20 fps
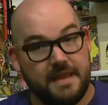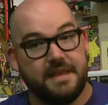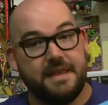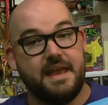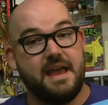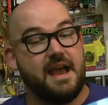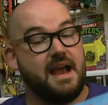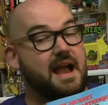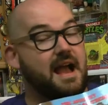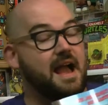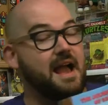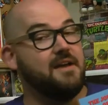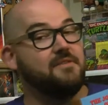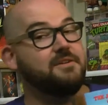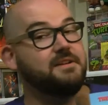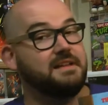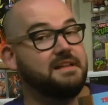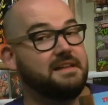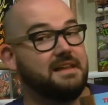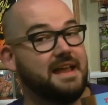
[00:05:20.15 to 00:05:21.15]
Yeah, I
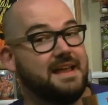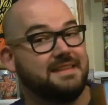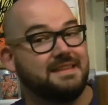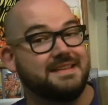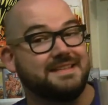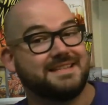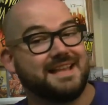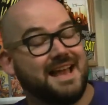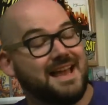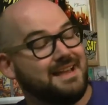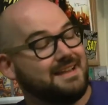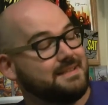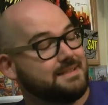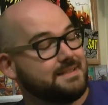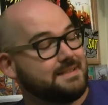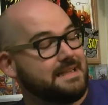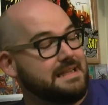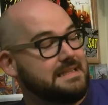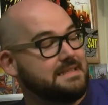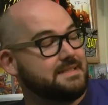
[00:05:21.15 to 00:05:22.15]
really like this. I could
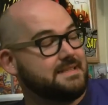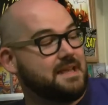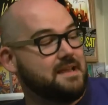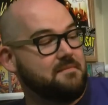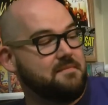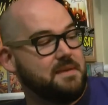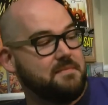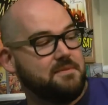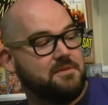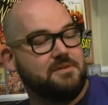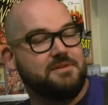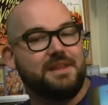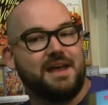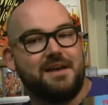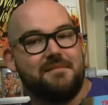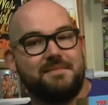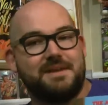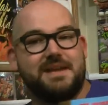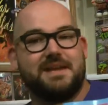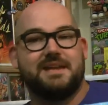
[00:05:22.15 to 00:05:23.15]
see some people
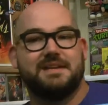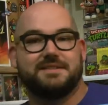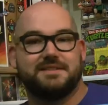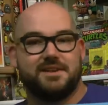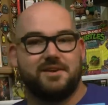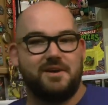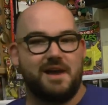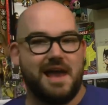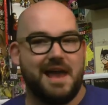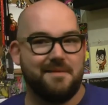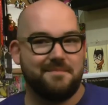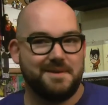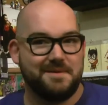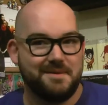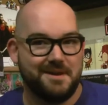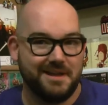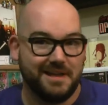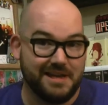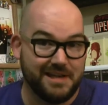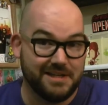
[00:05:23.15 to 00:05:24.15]
not being so happy
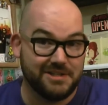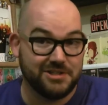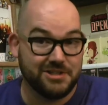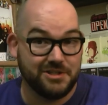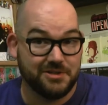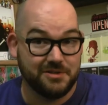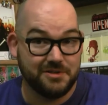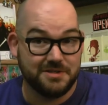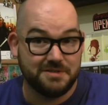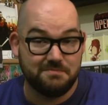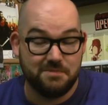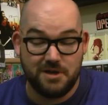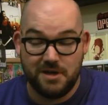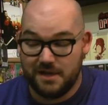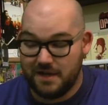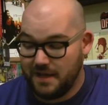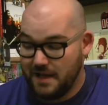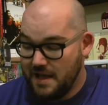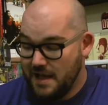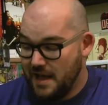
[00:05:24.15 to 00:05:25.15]
about getting a children's
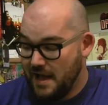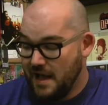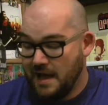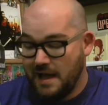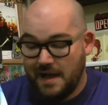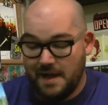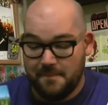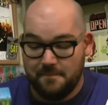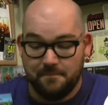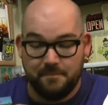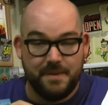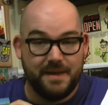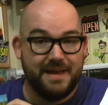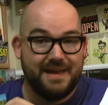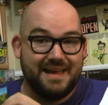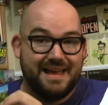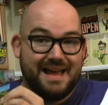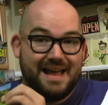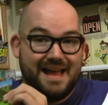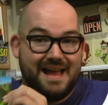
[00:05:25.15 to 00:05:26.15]
book,
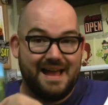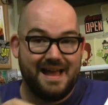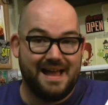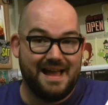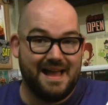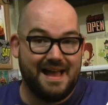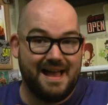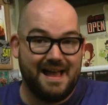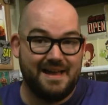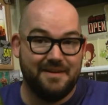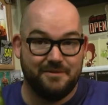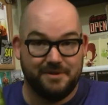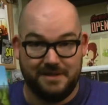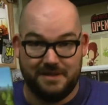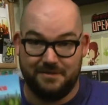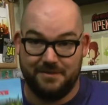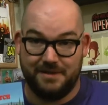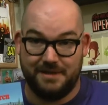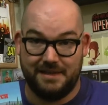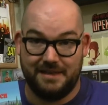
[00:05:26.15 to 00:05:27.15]
but I
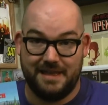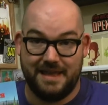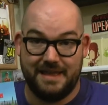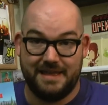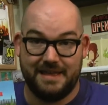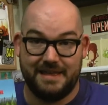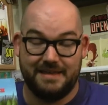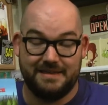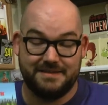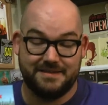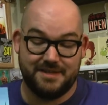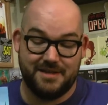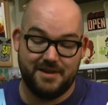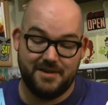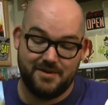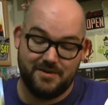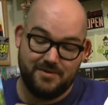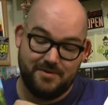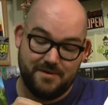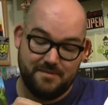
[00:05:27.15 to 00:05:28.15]
really, really like it.
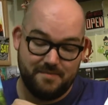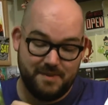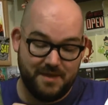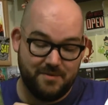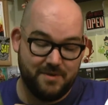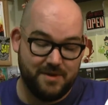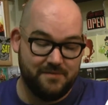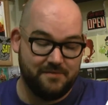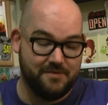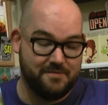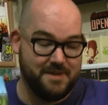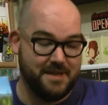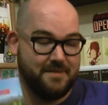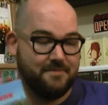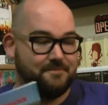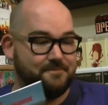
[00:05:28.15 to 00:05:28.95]
So, big win for me.